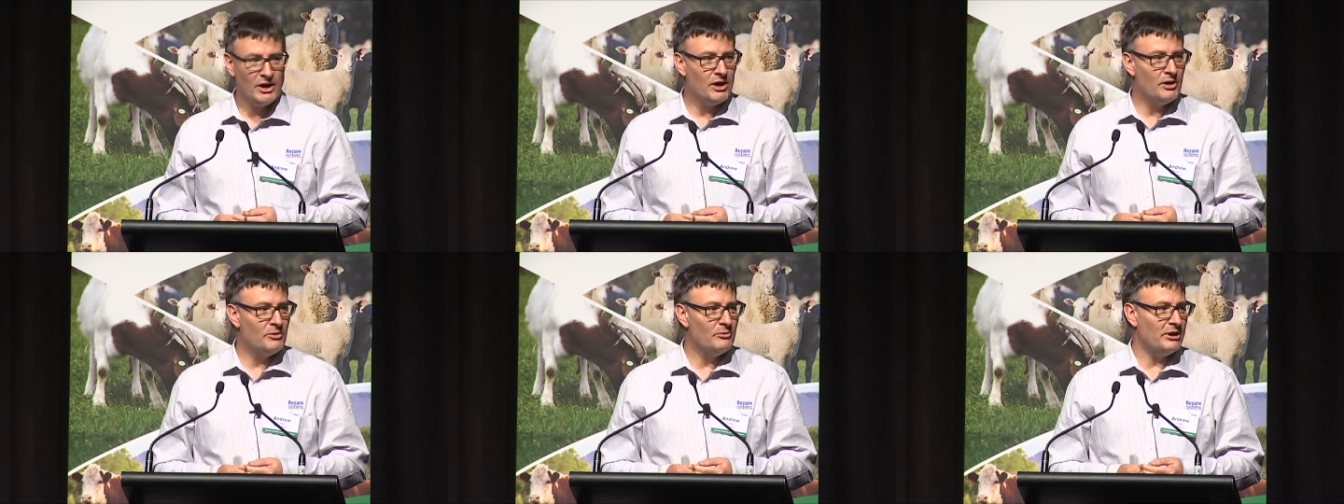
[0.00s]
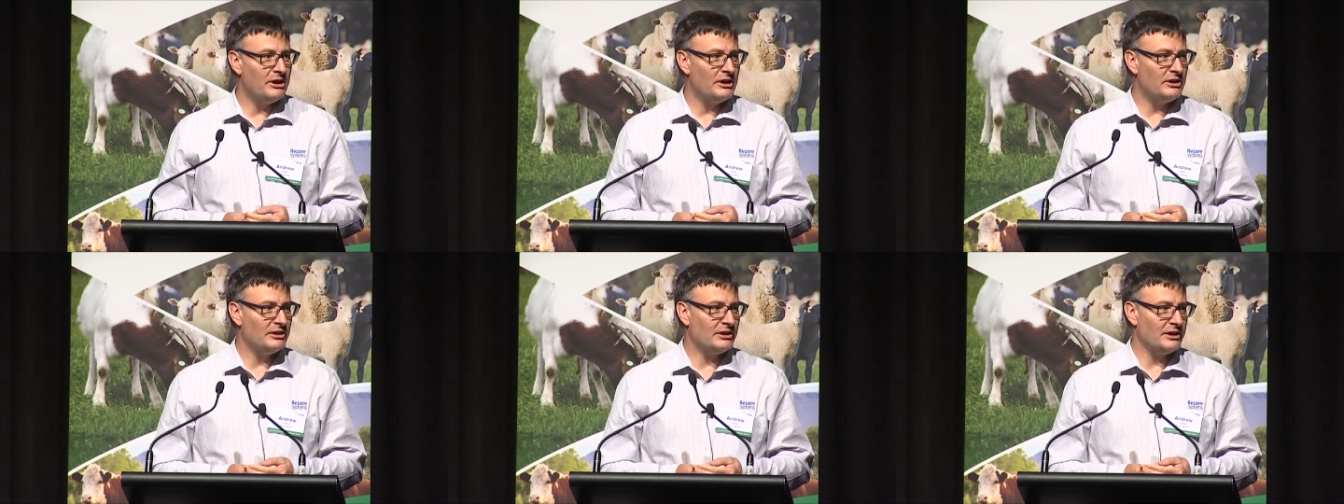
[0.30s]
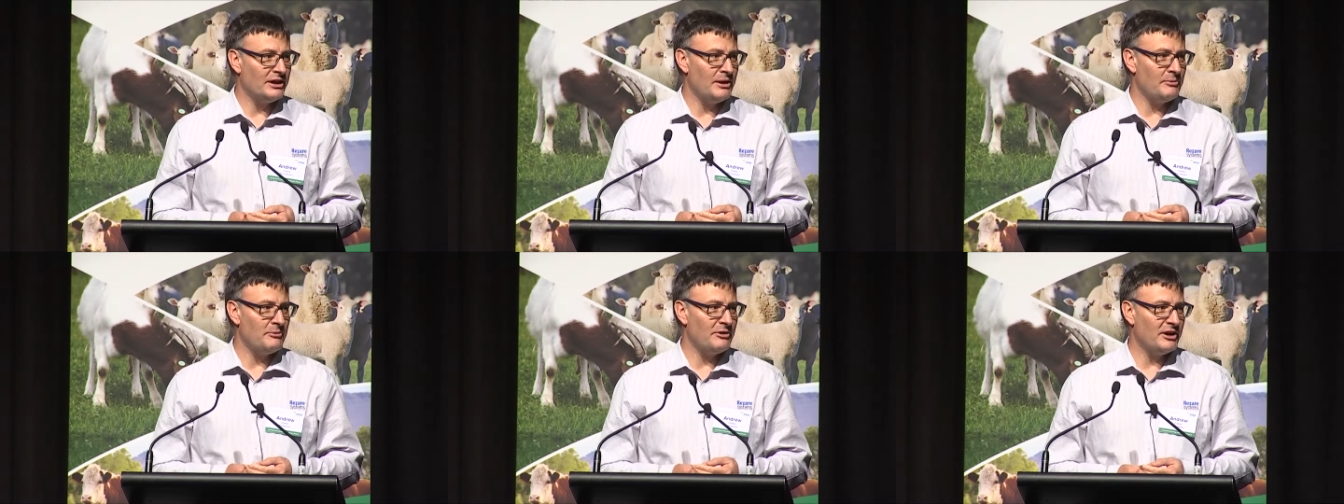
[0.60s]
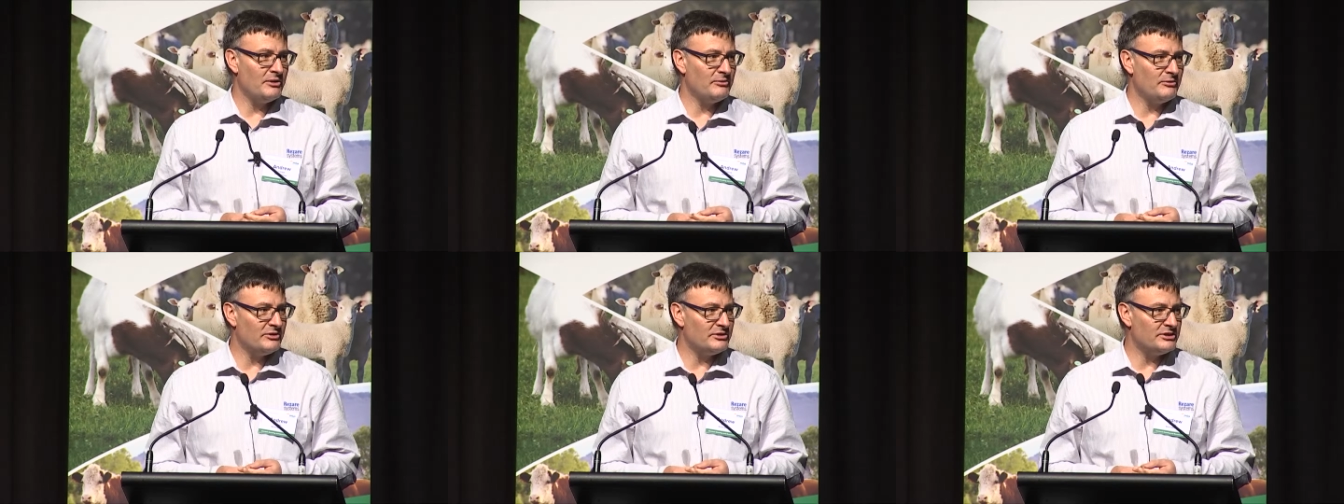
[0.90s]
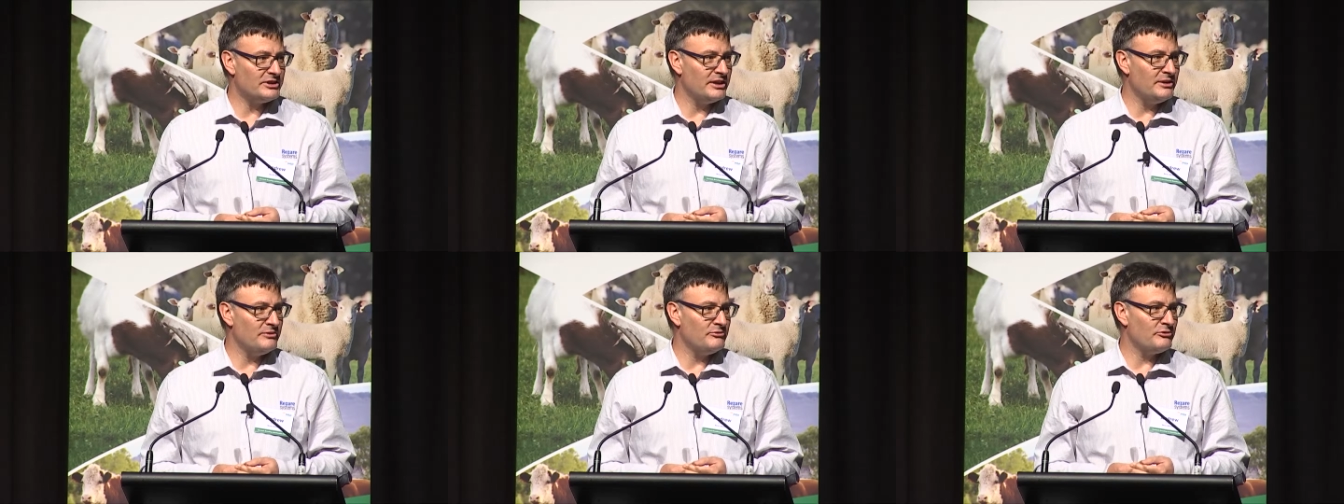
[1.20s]
We collaborate with the
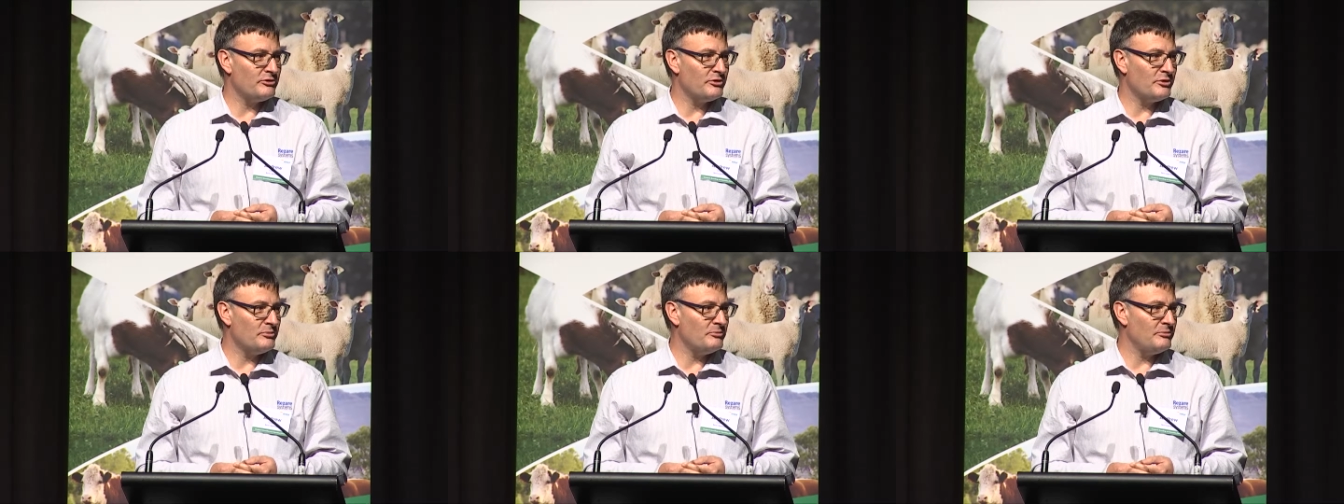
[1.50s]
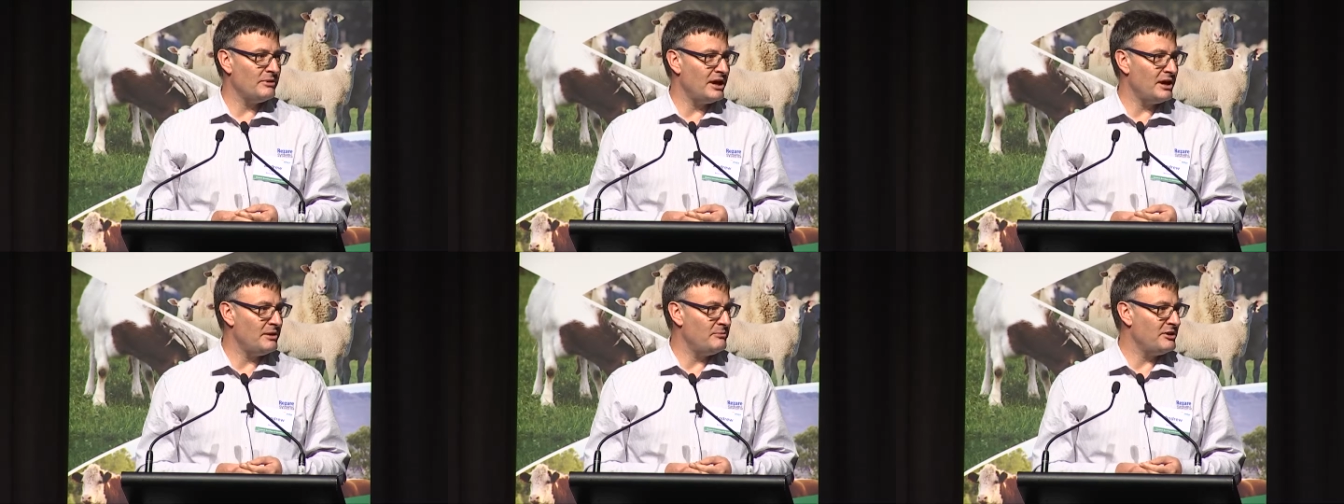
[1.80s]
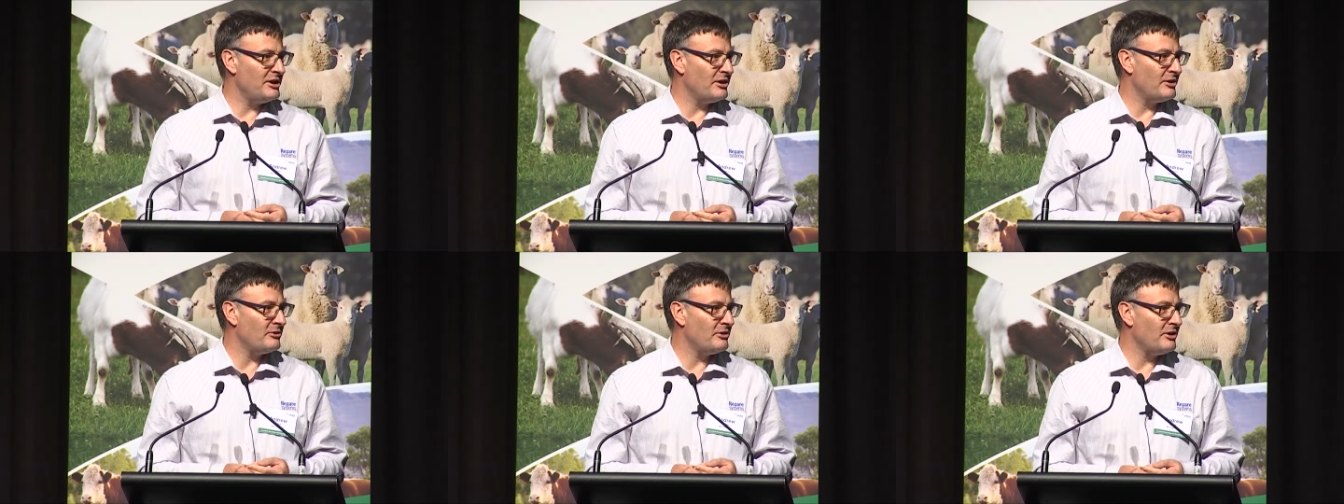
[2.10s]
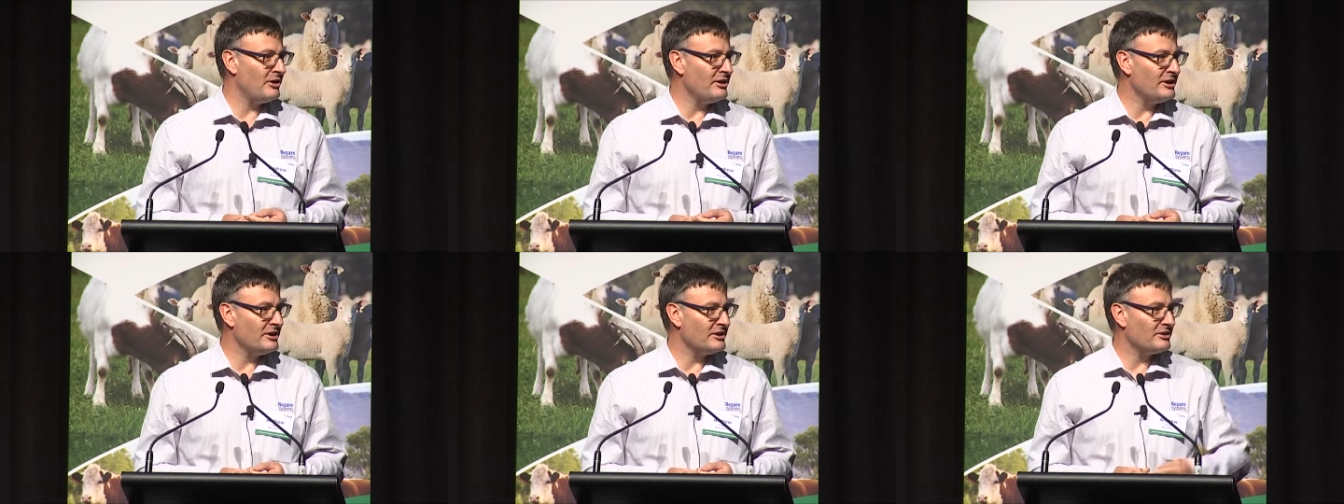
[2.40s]
team from ABRI,